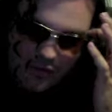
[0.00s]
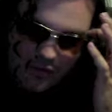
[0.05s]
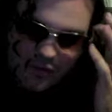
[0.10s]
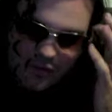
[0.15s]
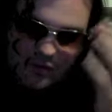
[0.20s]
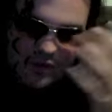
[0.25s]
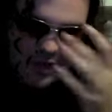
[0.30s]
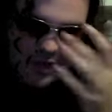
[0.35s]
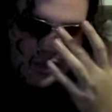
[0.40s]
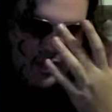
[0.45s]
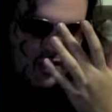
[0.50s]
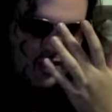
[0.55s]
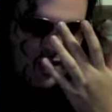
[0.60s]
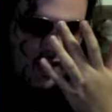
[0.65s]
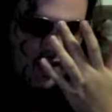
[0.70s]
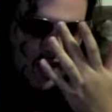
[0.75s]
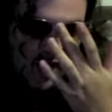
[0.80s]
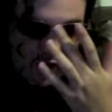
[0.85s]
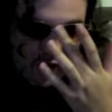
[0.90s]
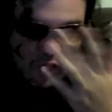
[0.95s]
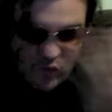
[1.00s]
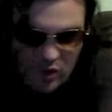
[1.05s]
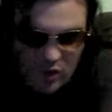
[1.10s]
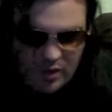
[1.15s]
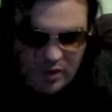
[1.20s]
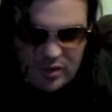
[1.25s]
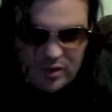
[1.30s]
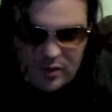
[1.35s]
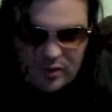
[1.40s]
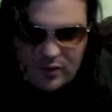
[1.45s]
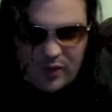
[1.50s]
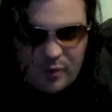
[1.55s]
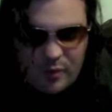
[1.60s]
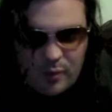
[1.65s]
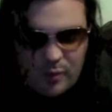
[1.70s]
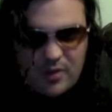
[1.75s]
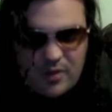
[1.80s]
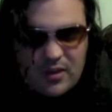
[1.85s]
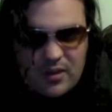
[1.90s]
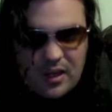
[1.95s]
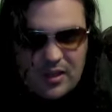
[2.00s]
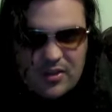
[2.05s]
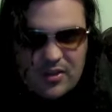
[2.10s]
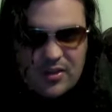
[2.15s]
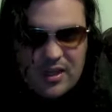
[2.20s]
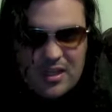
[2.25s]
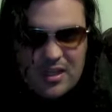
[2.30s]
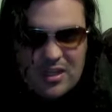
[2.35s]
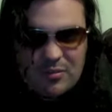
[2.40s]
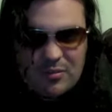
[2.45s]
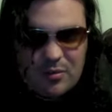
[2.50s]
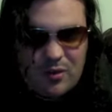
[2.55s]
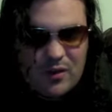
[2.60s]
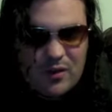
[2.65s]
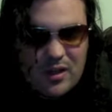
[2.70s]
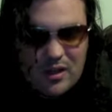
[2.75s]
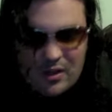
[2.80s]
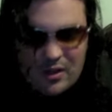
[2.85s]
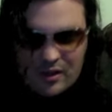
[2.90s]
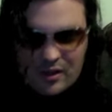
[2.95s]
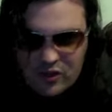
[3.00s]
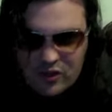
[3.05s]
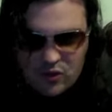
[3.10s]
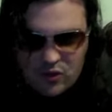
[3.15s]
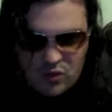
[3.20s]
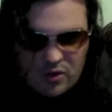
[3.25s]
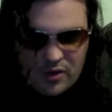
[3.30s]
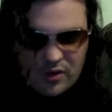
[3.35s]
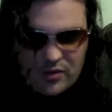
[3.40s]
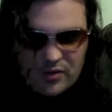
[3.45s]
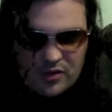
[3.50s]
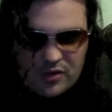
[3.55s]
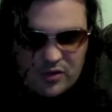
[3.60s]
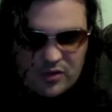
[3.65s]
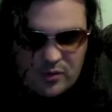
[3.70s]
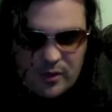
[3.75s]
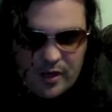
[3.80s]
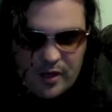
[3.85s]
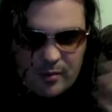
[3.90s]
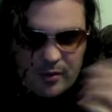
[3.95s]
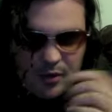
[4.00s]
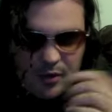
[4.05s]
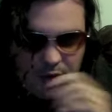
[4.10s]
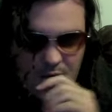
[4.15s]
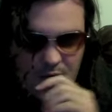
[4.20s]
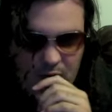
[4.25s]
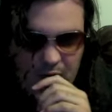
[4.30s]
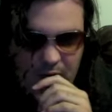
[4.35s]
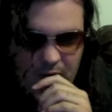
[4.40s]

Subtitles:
Fury. I strongly suggest, if anyone who hasn't seen this movie, I strongly suggest you recommend,